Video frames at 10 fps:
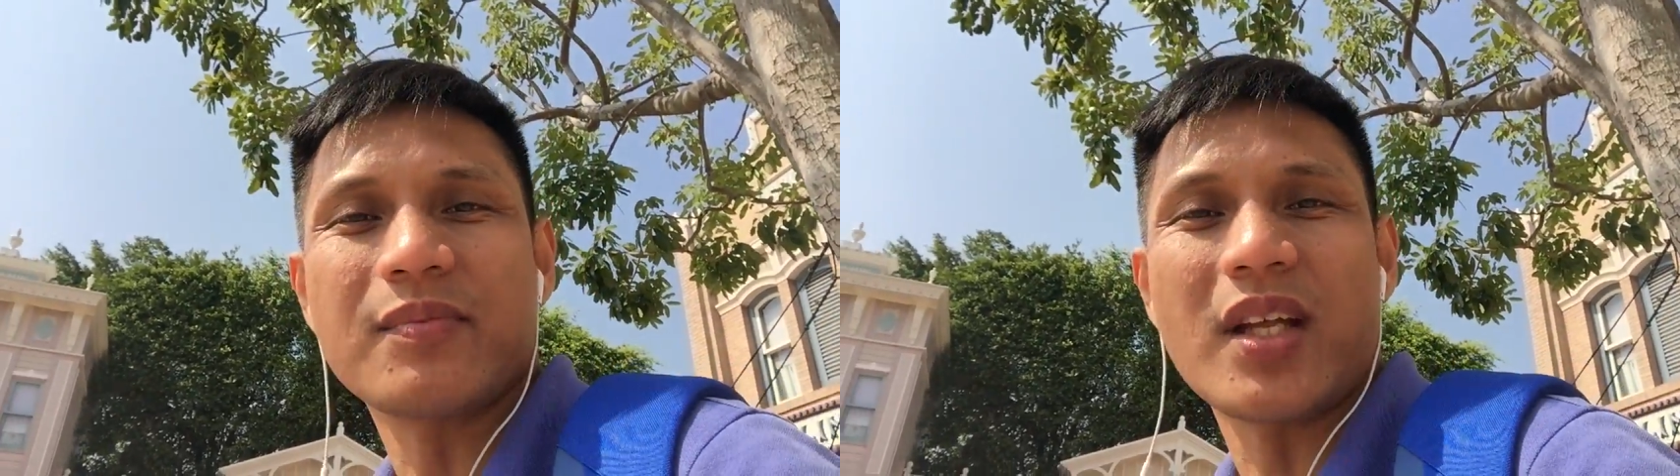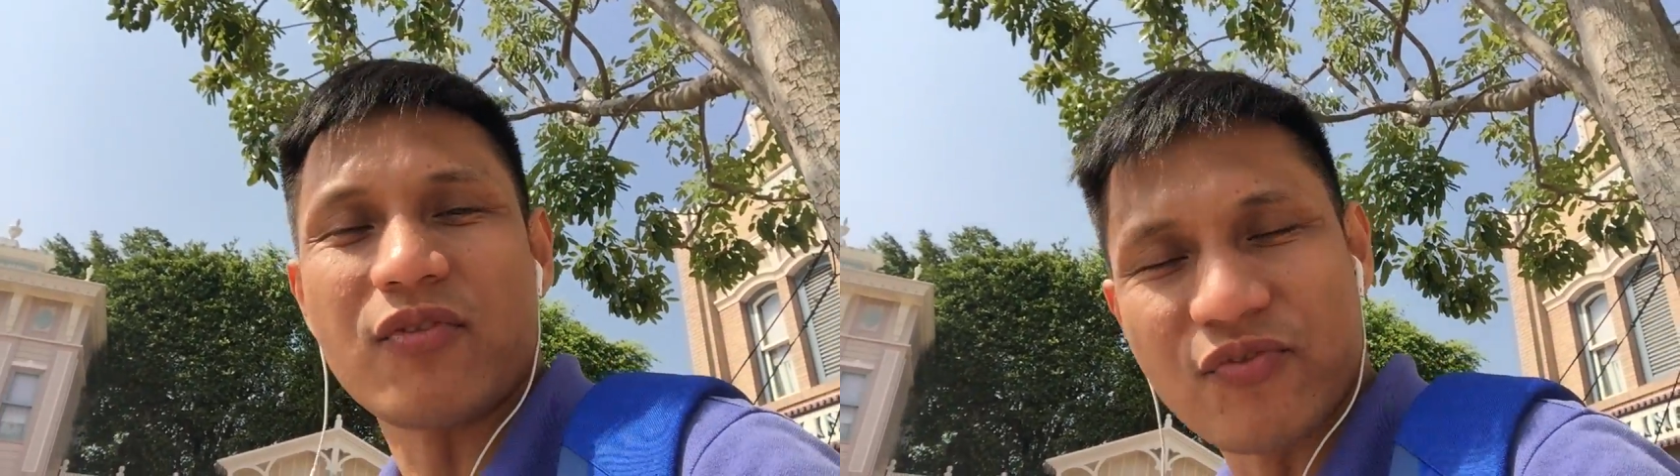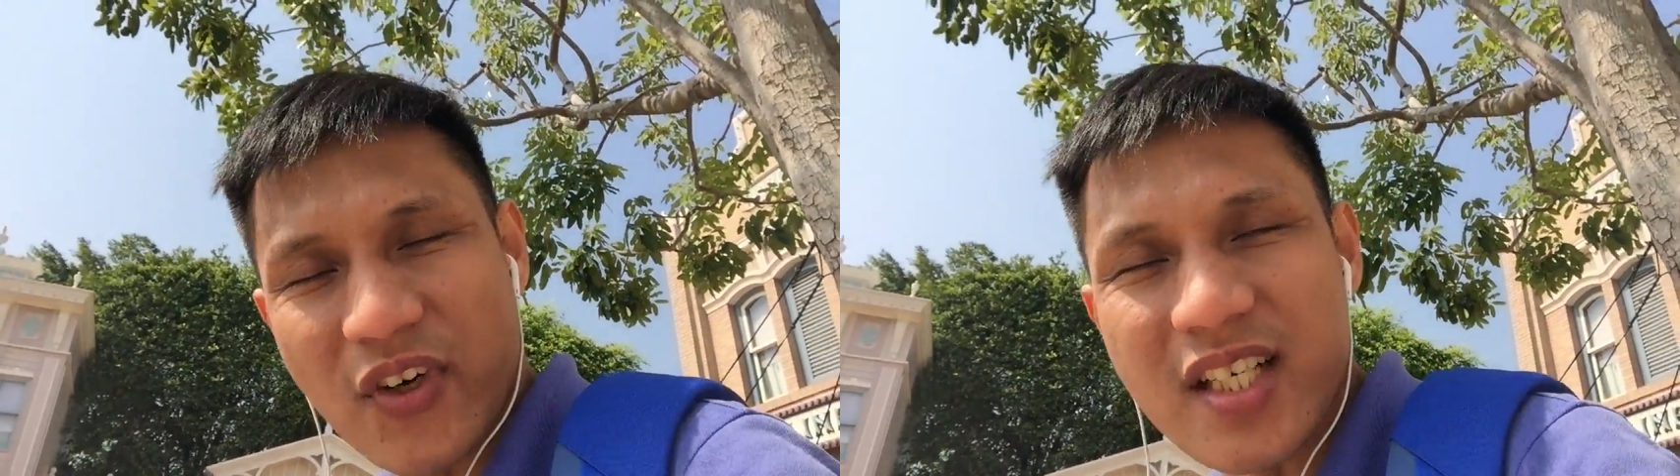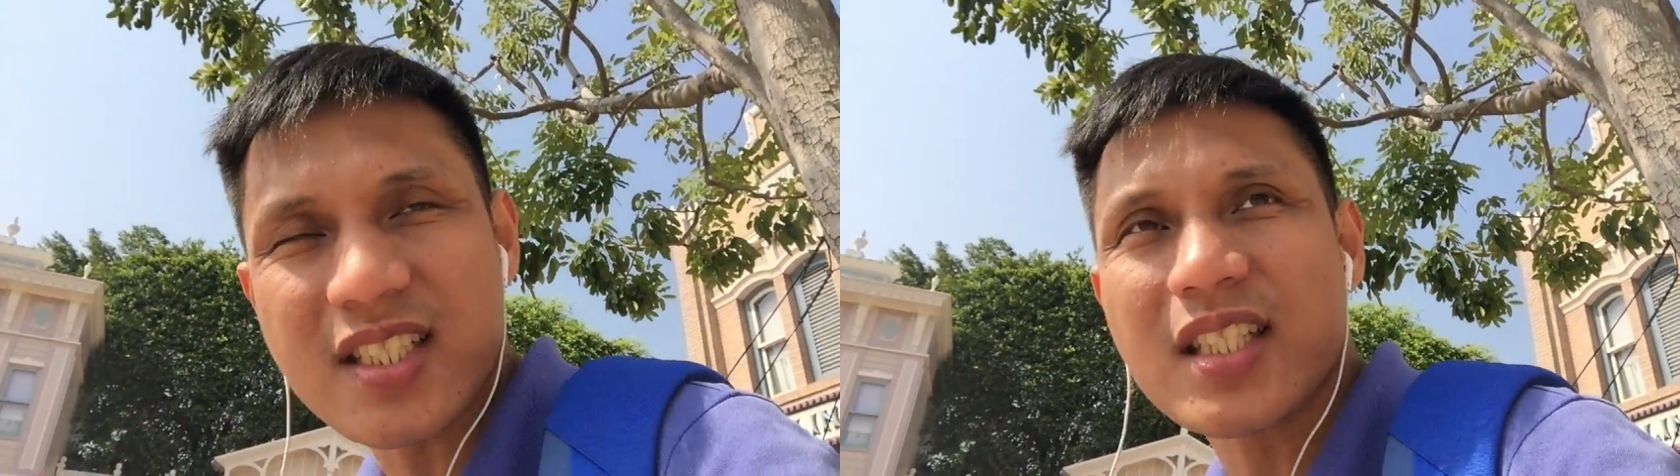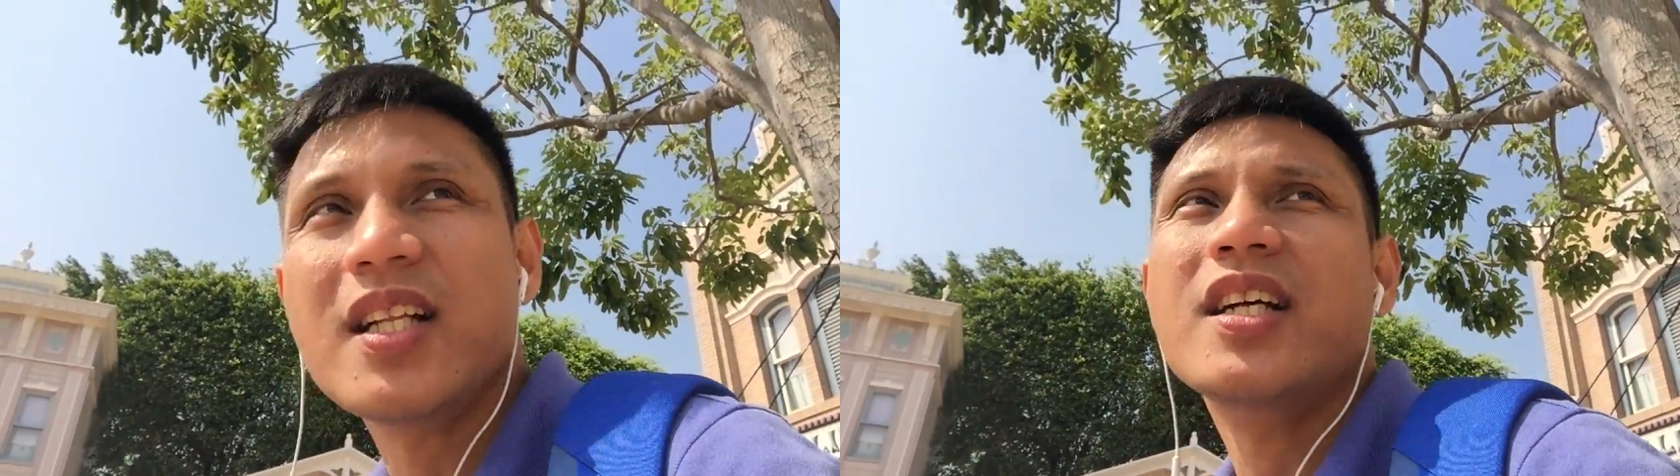At
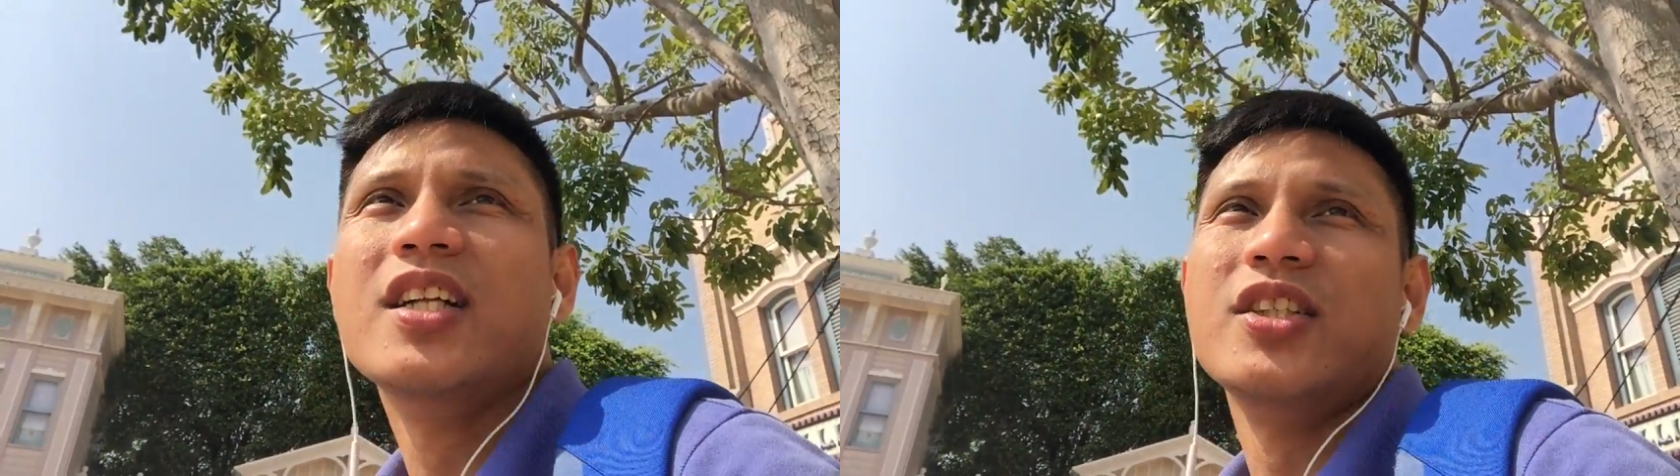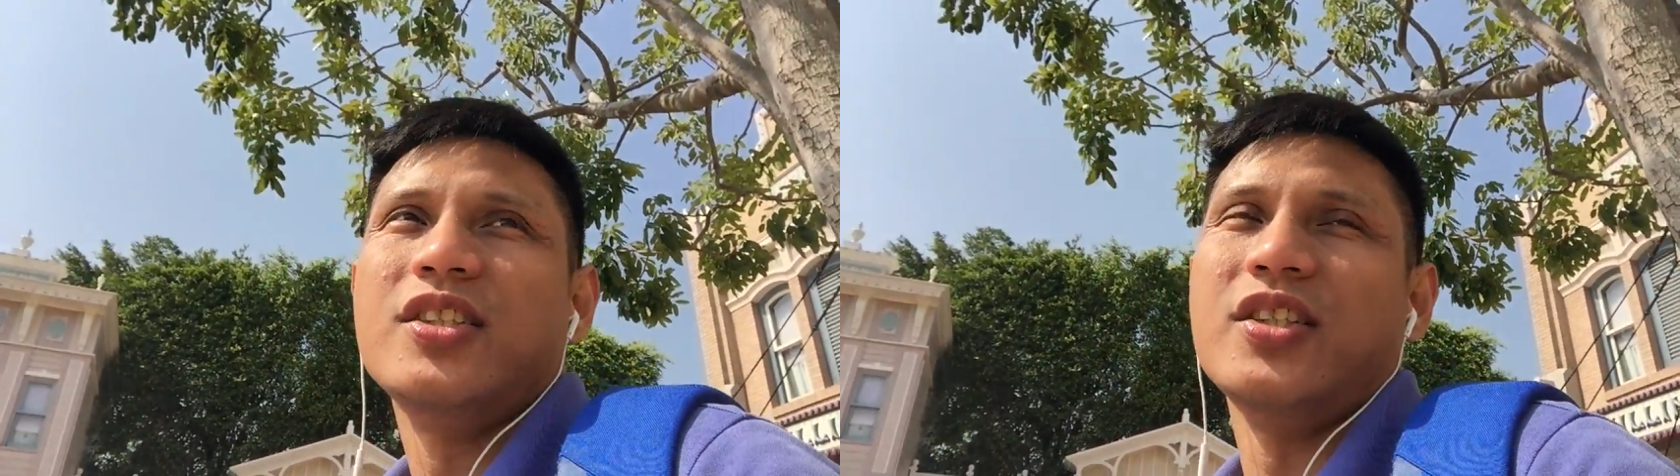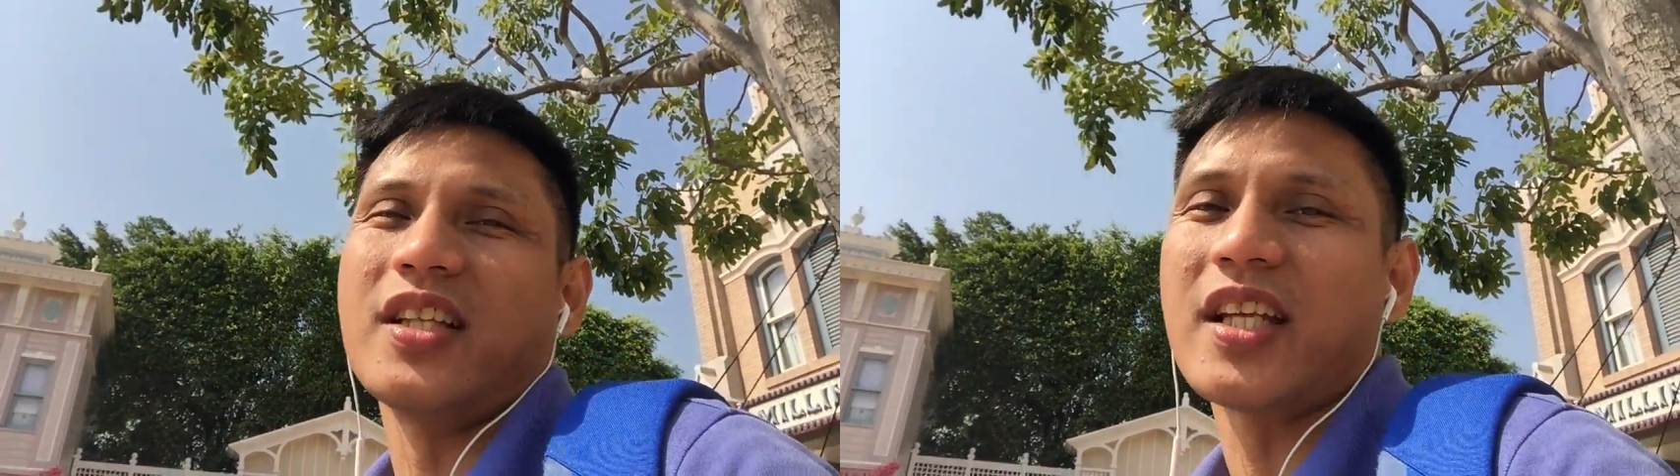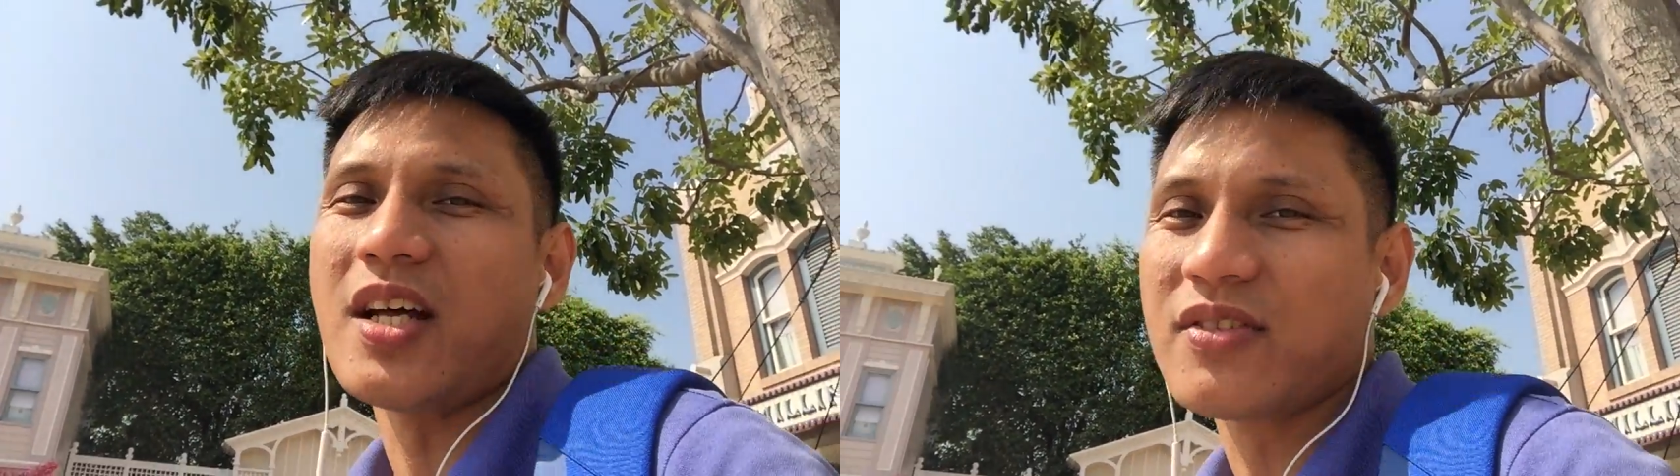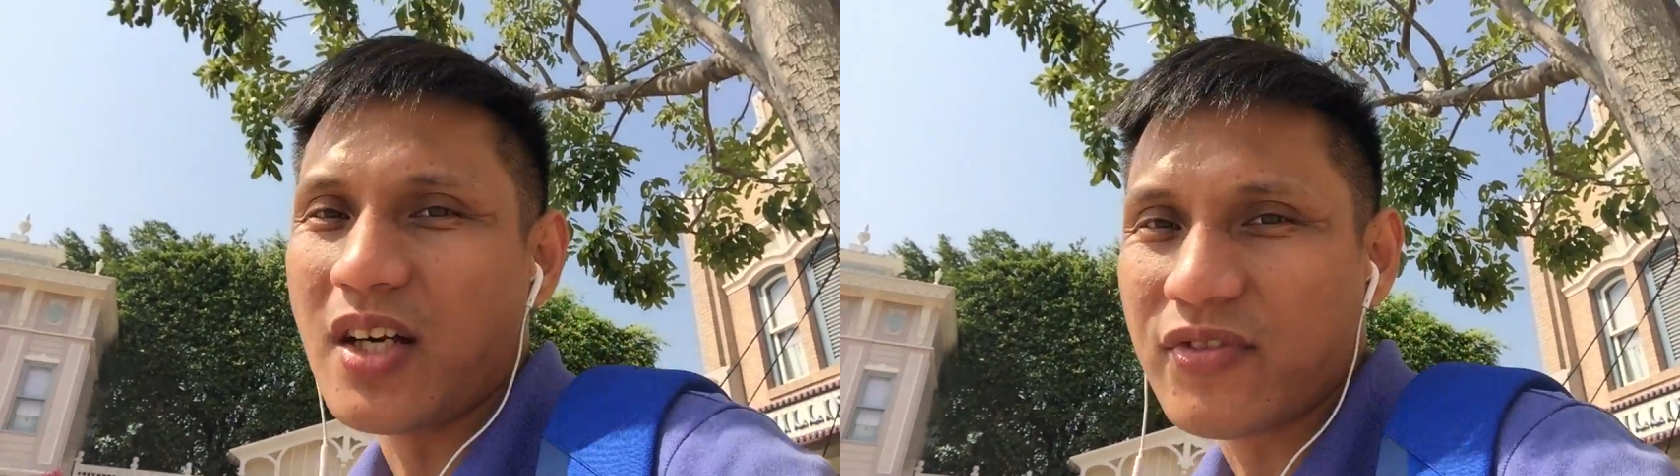first, you'll get
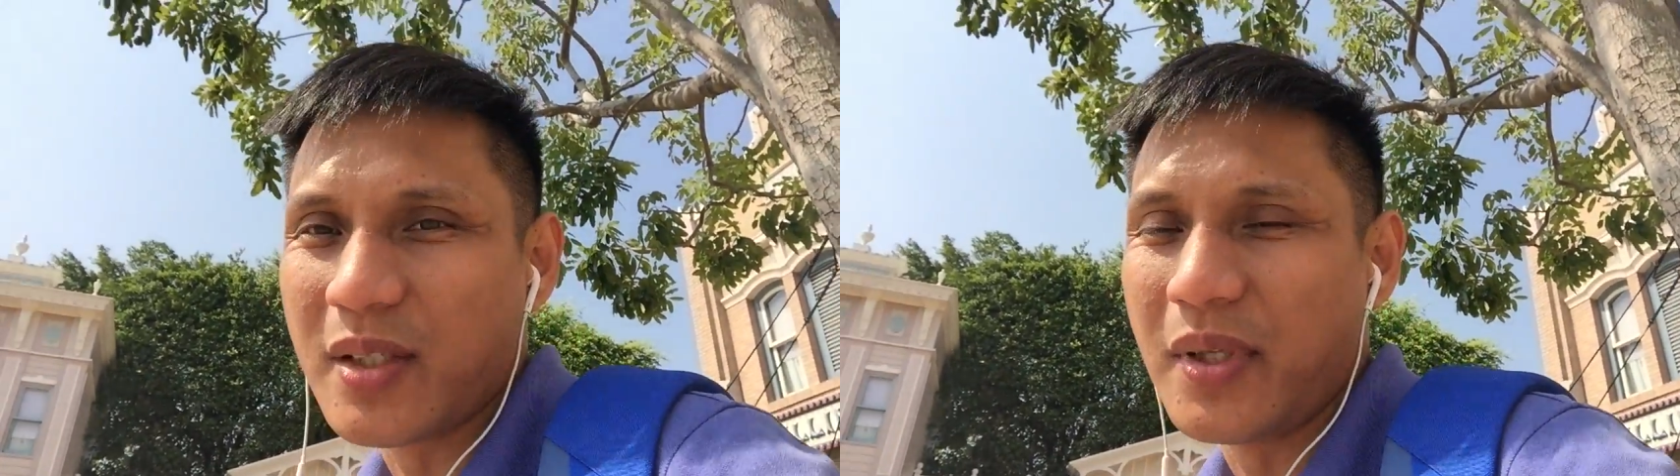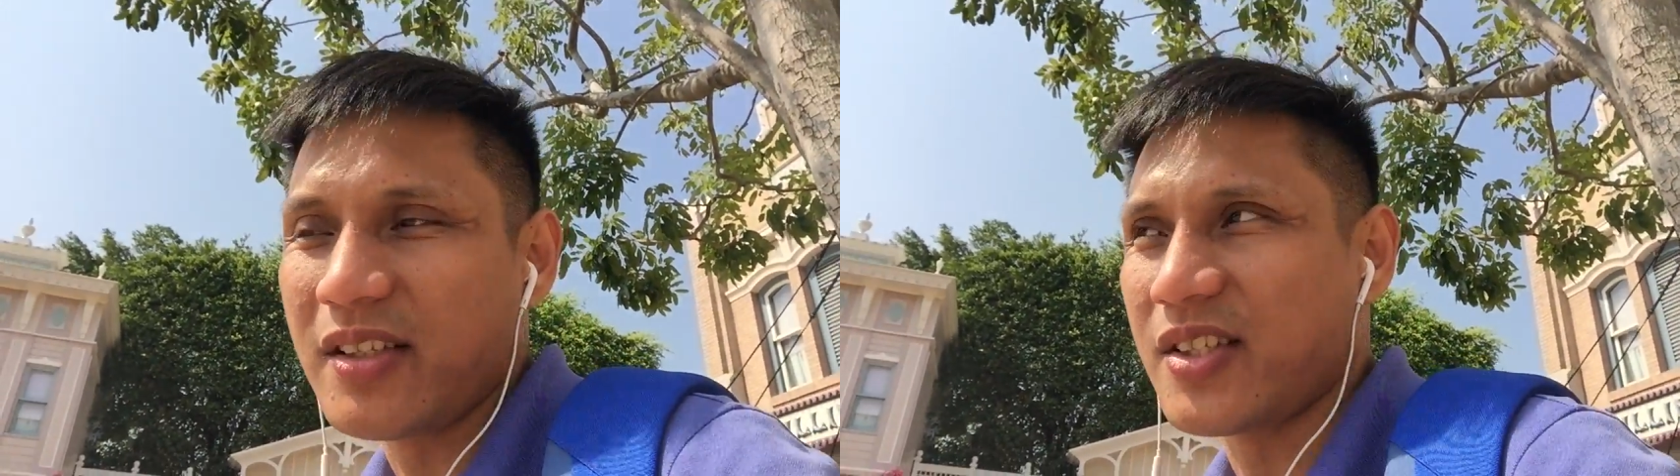uncomfortable.